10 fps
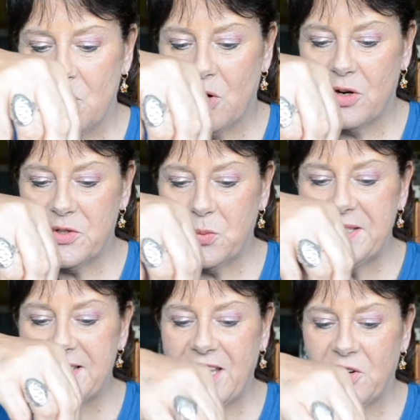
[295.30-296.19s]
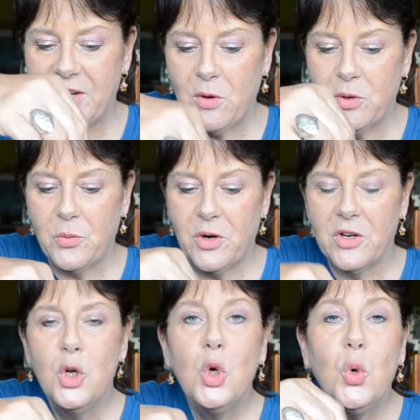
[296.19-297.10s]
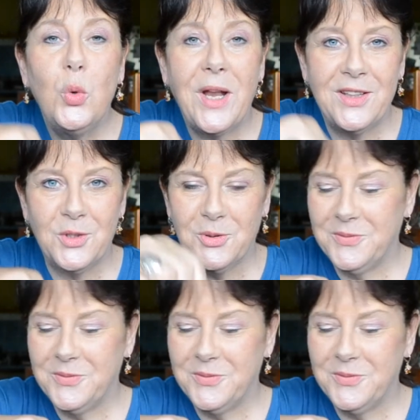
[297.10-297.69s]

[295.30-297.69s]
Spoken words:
or as we say here in Ecuador, culantro.